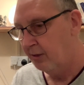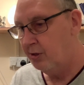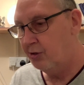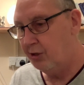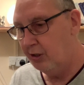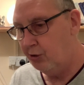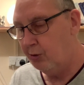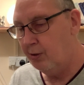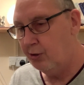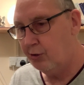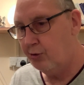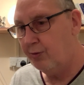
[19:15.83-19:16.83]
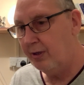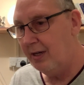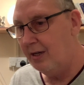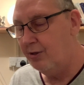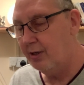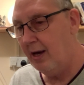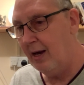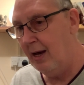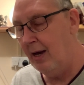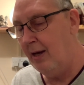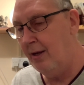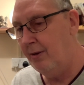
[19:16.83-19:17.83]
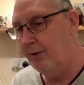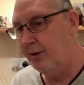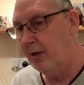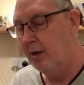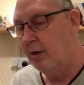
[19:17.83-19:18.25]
deciduous trees and